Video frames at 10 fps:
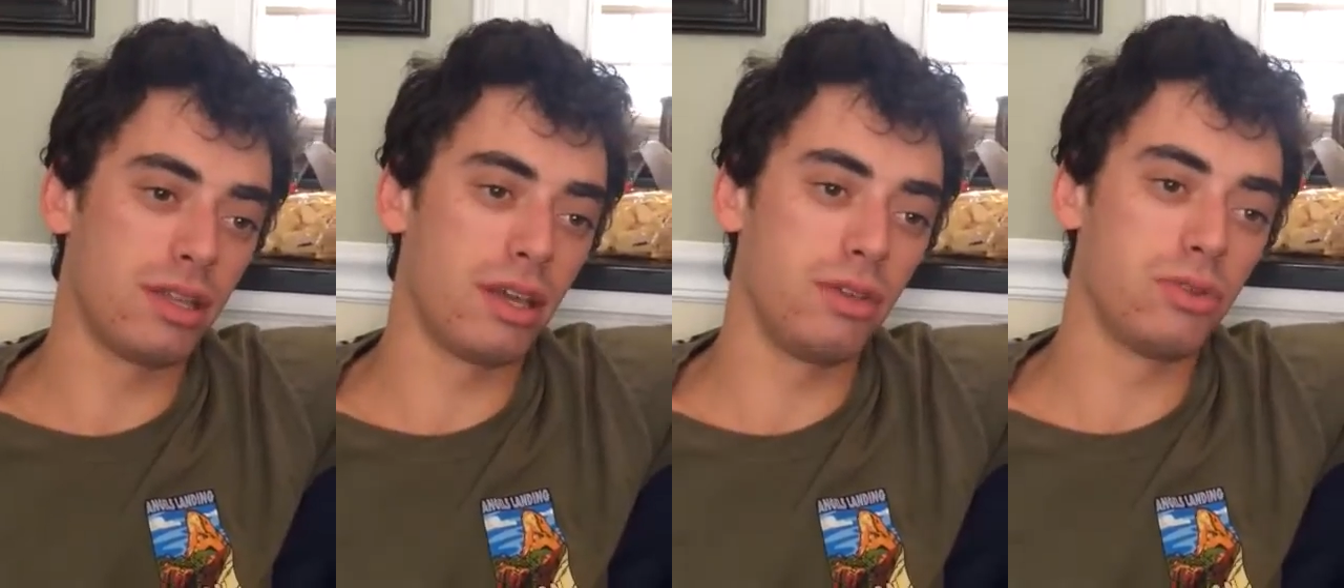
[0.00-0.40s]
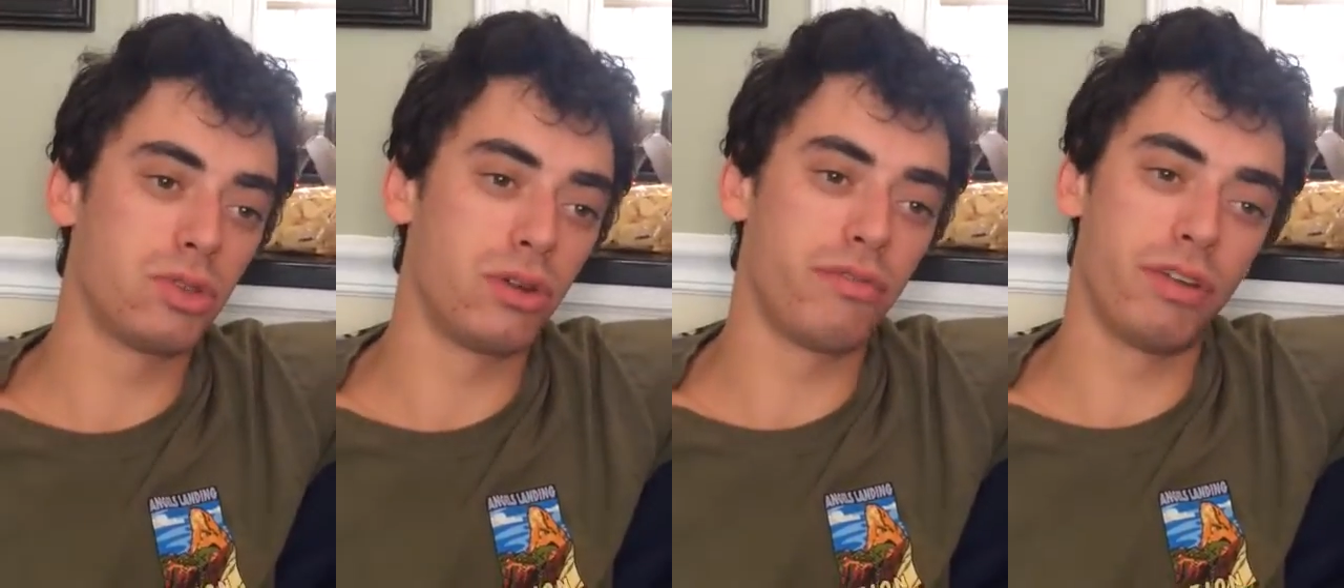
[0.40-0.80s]
and that you
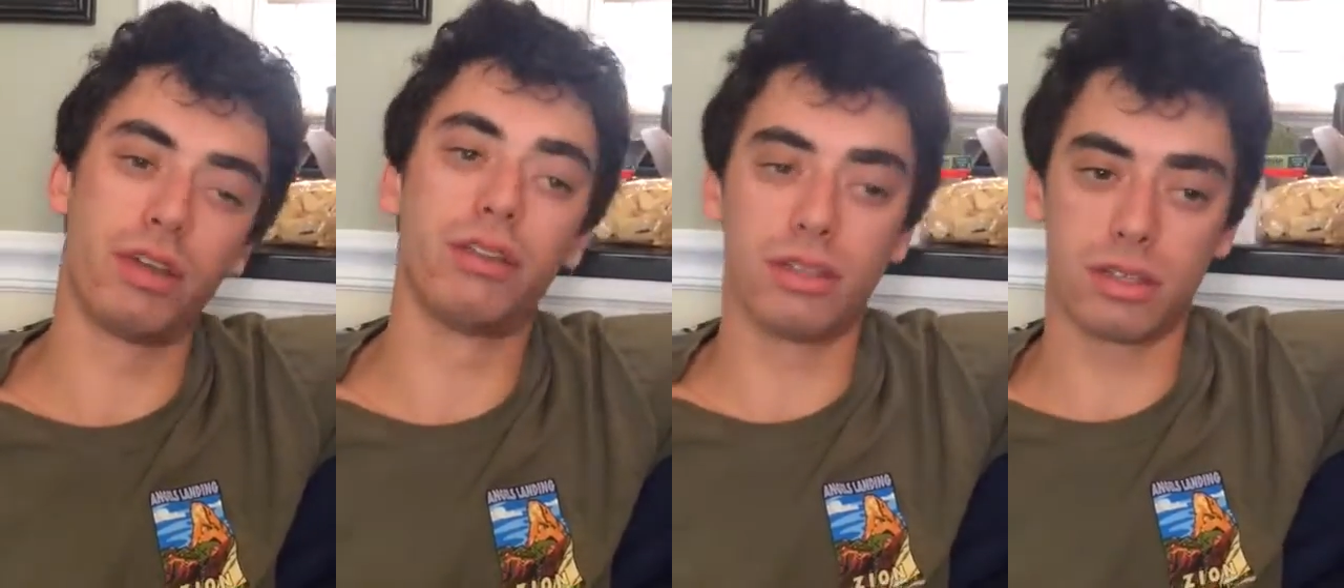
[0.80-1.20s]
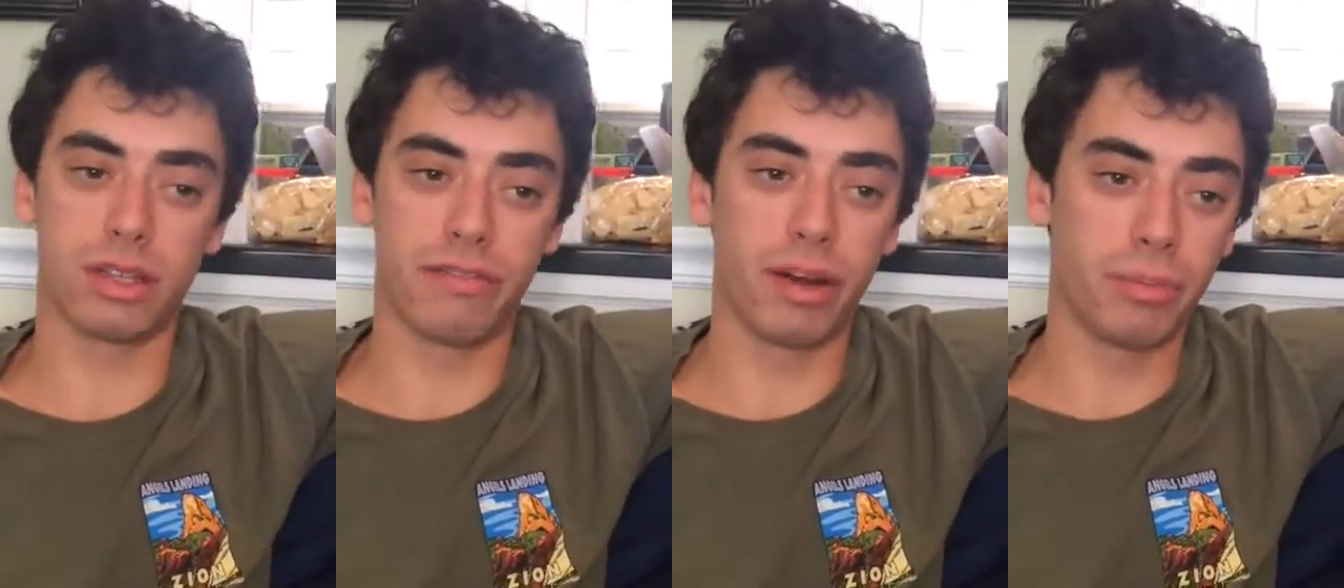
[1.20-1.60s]
sort of figured this
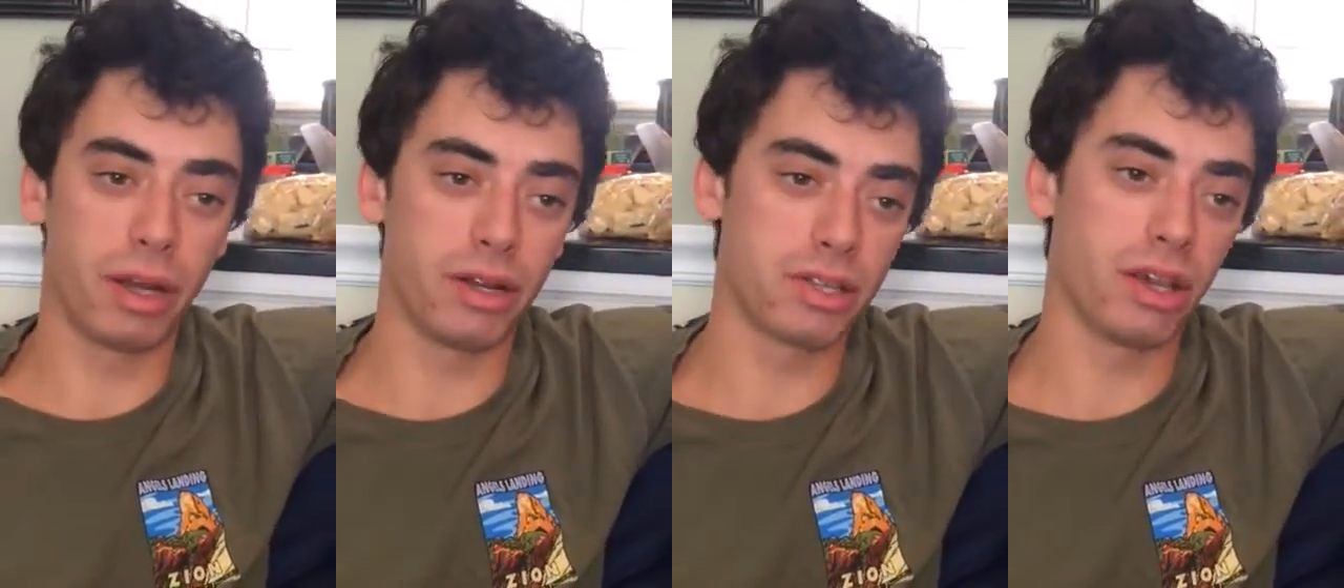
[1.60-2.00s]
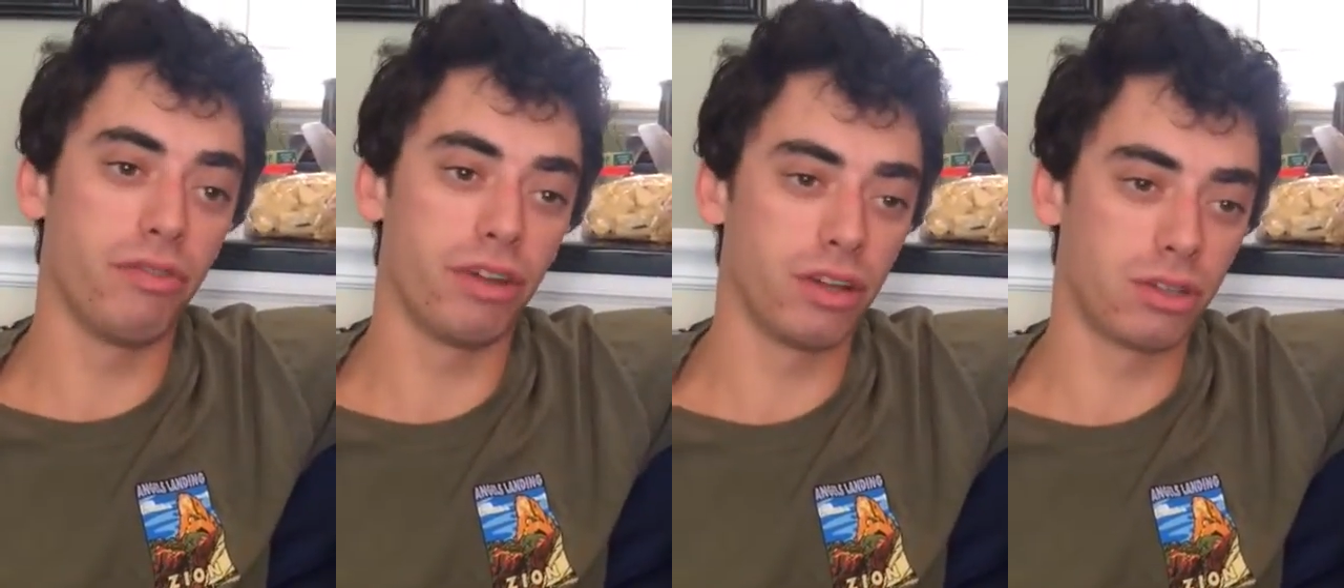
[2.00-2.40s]
stuff out by
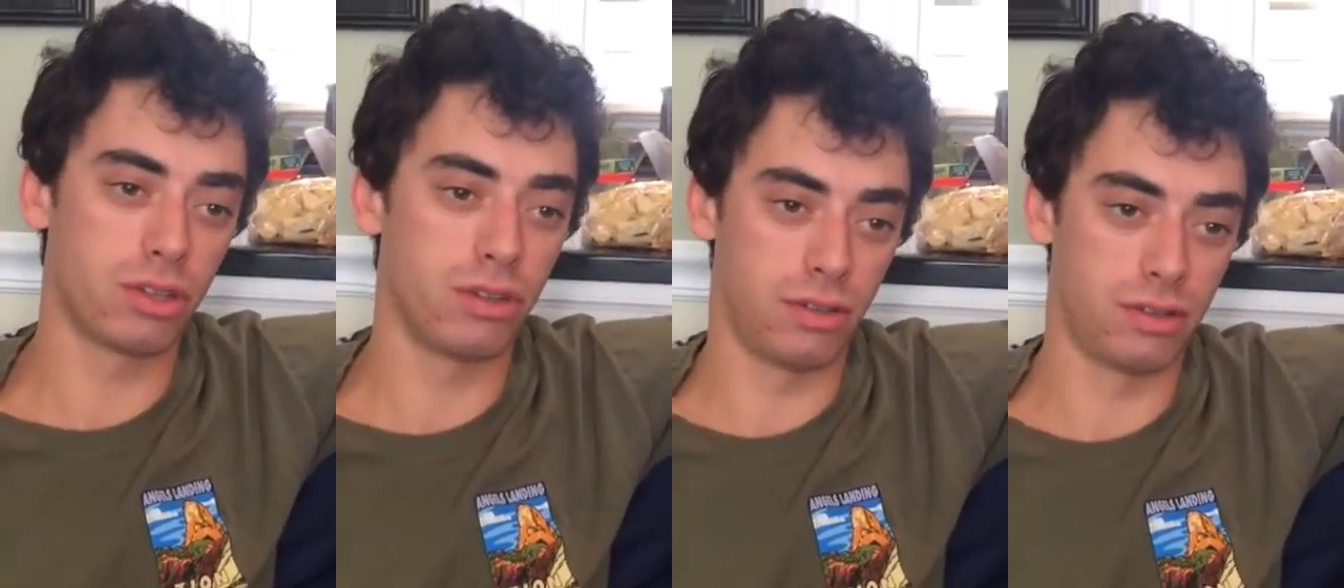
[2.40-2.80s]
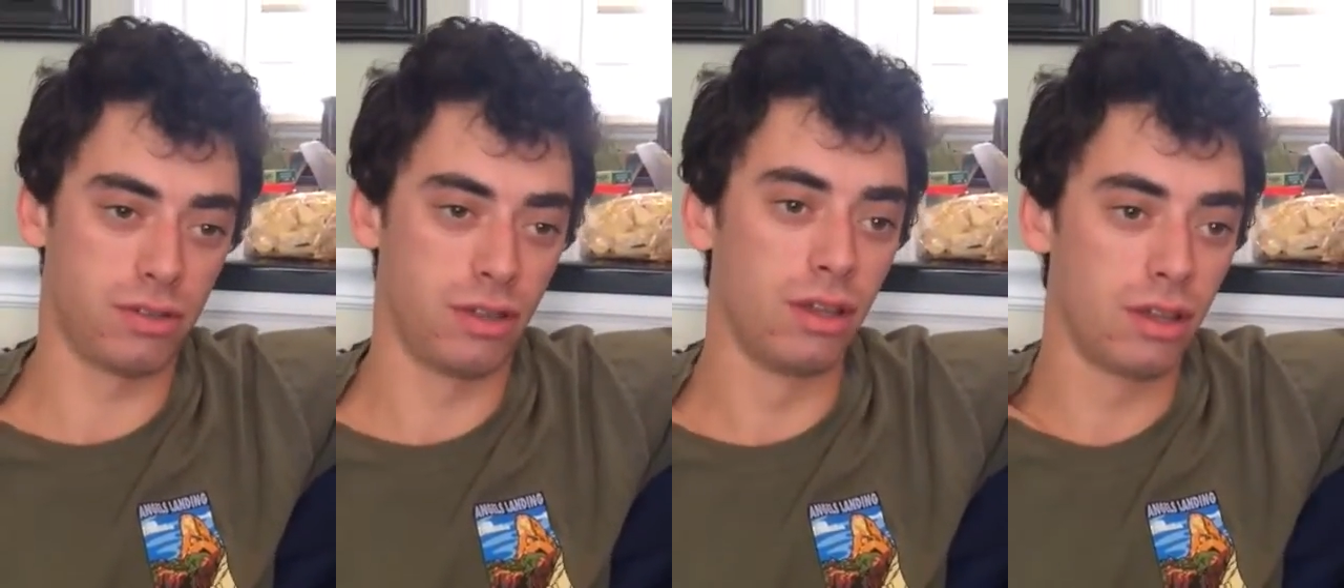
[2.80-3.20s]
yourself on a certain